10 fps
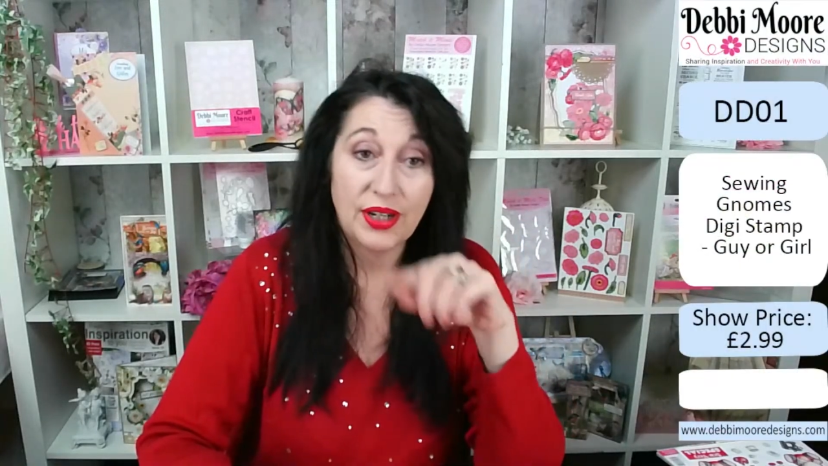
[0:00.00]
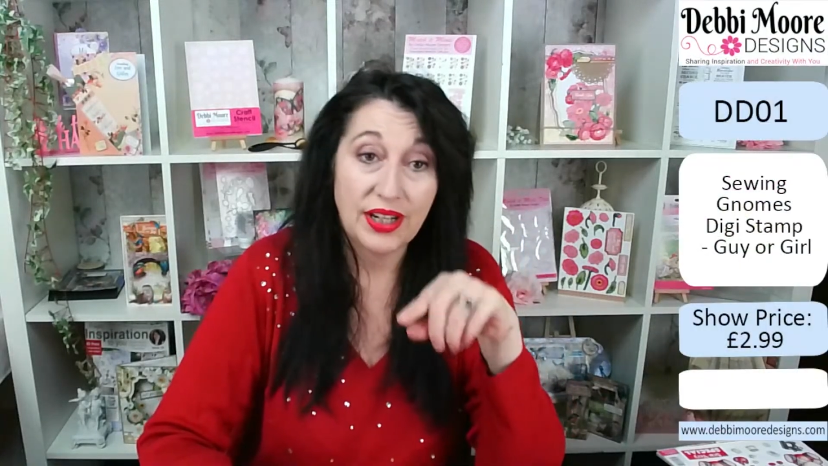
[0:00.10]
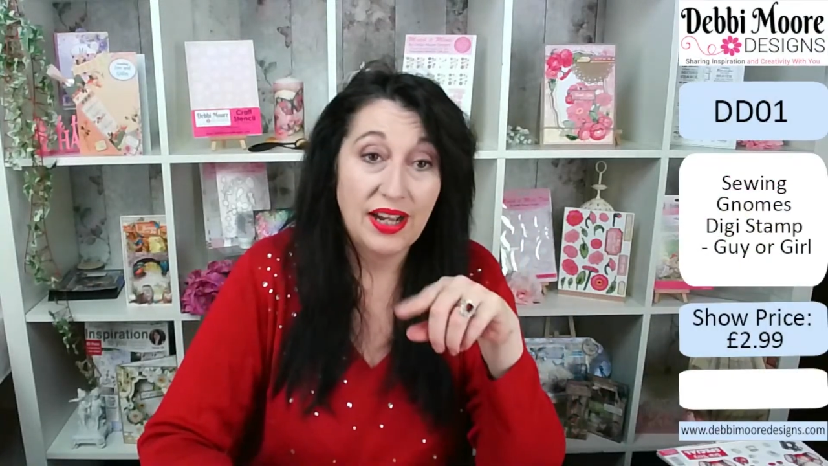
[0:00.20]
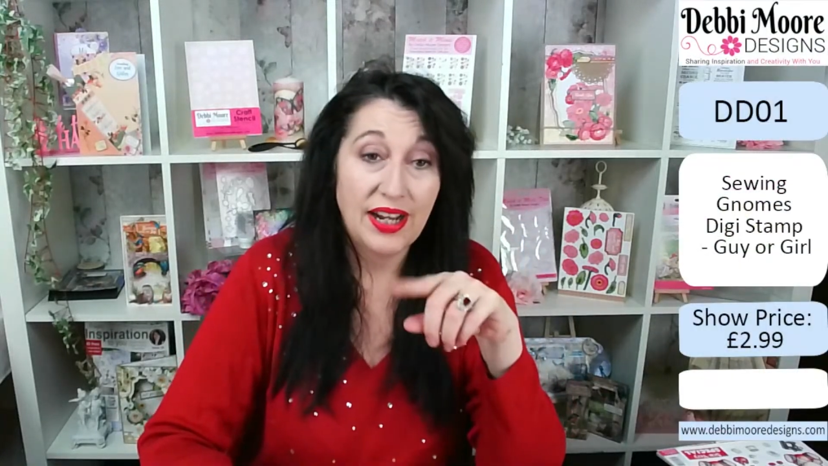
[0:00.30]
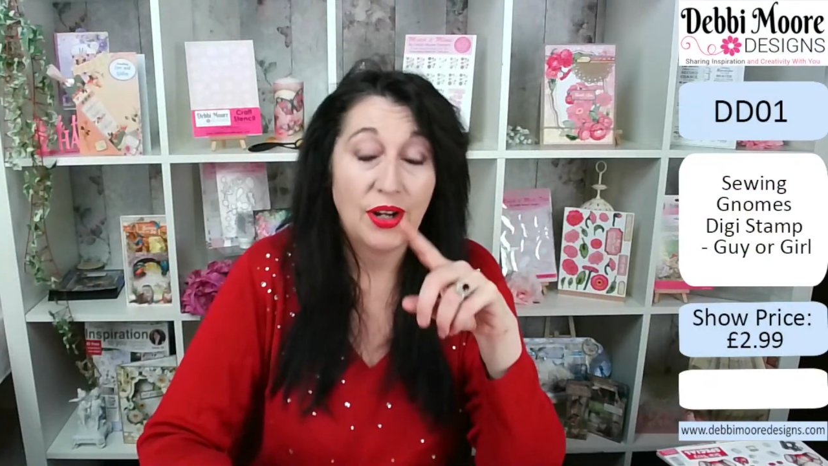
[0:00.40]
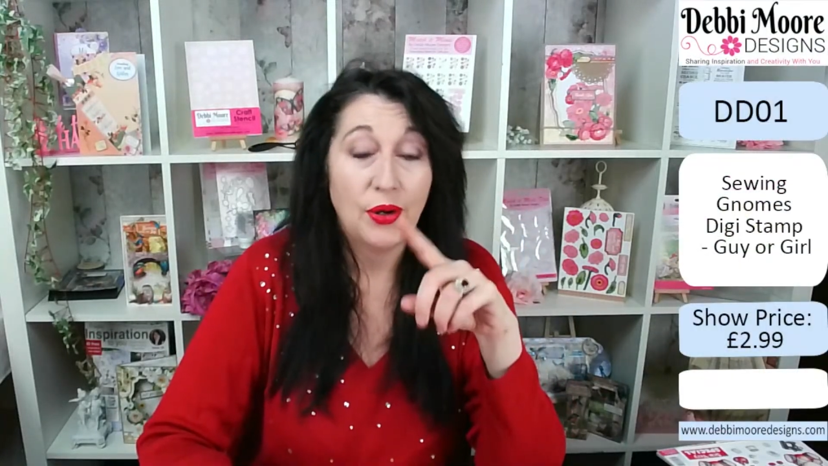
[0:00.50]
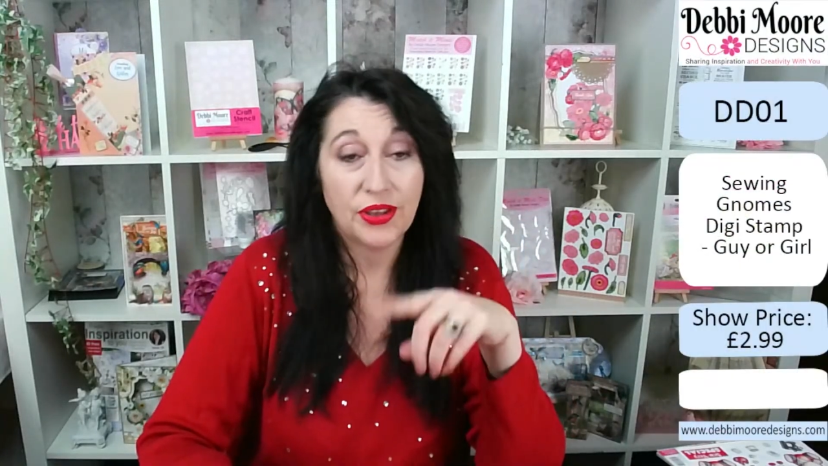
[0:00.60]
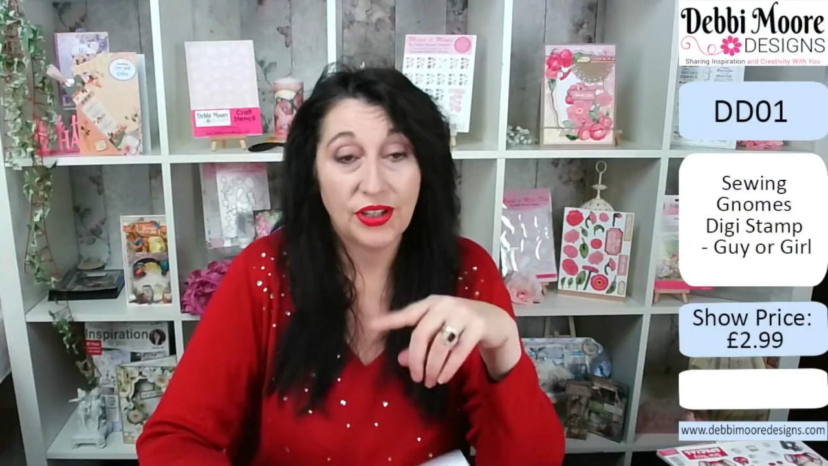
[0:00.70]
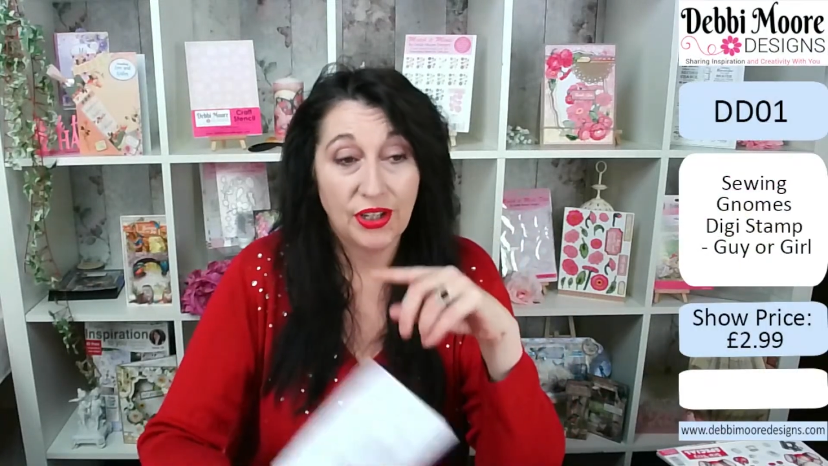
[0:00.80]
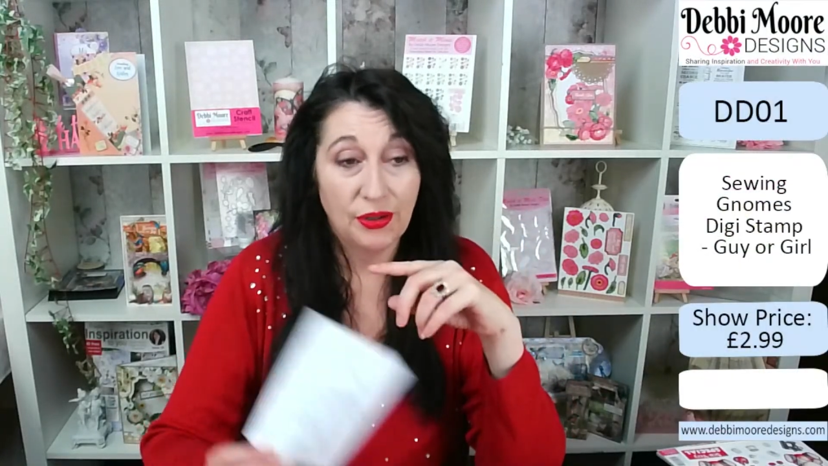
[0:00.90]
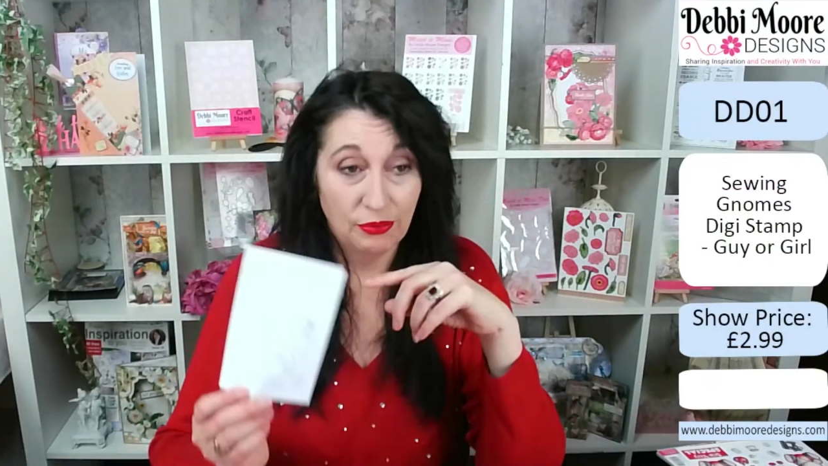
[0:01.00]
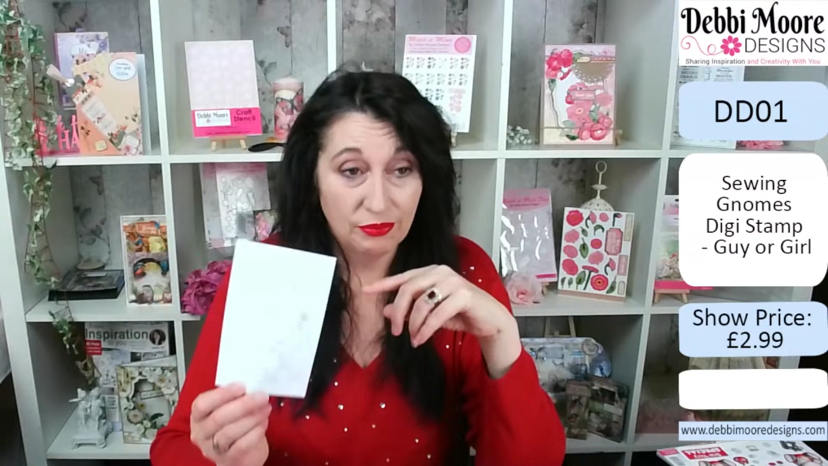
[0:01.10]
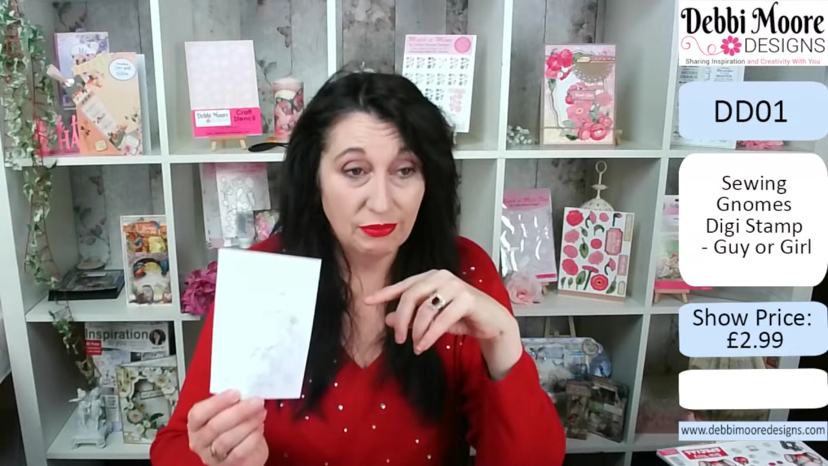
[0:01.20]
a guy or the girl,